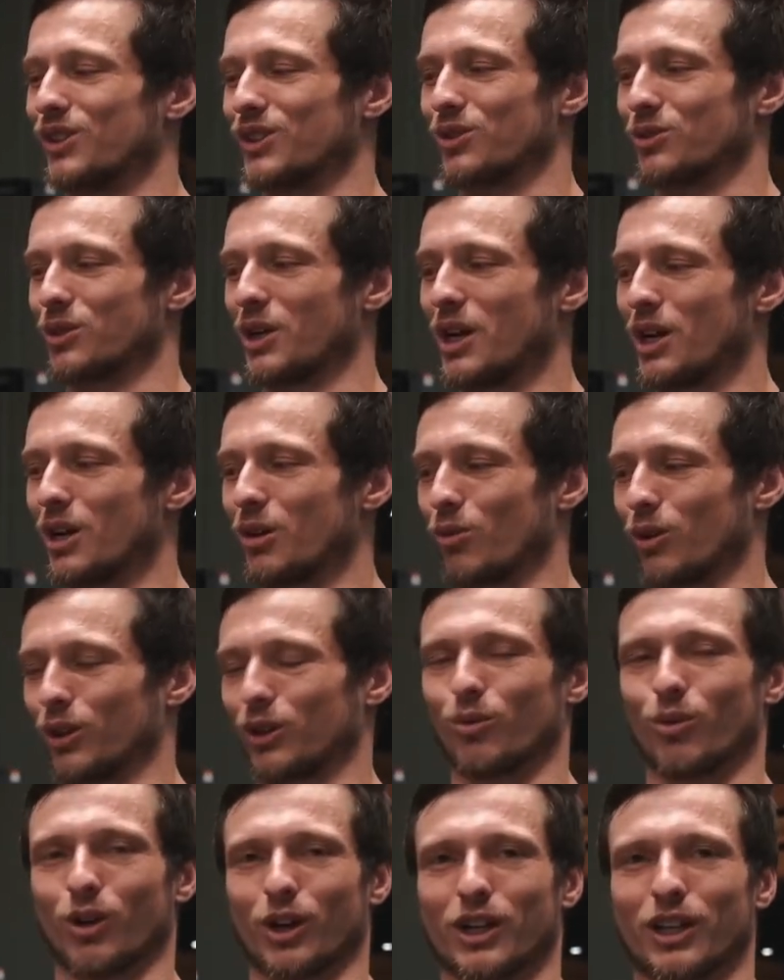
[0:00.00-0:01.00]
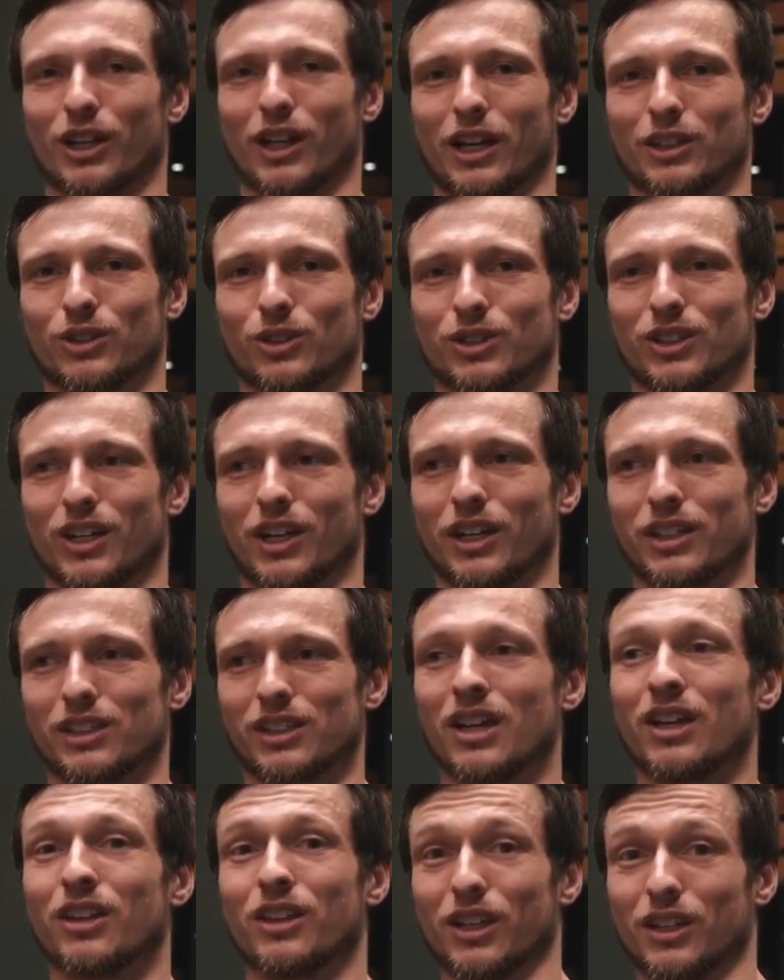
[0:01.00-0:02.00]
So we're gonna work on an exercise
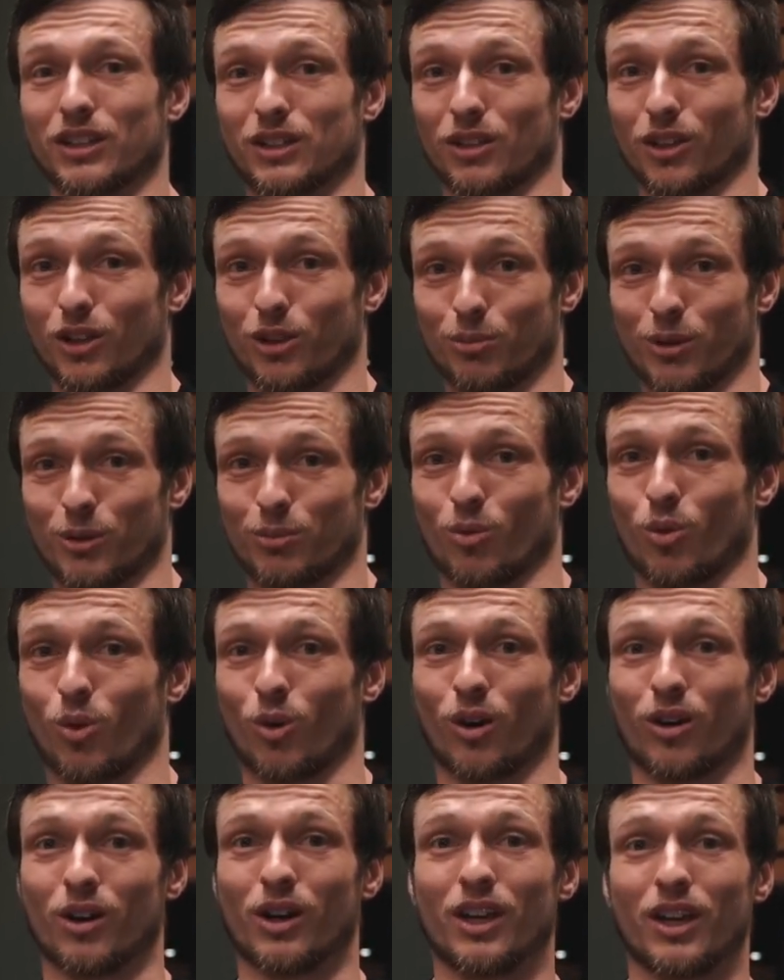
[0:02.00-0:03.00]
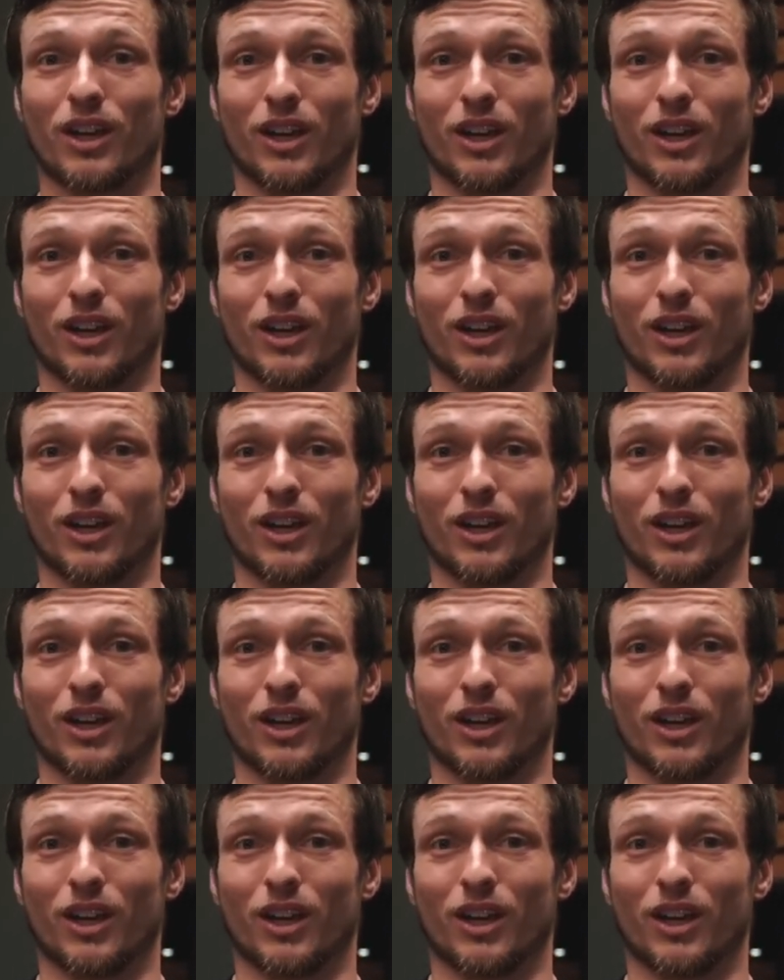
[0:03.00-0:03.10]
that is a little bit more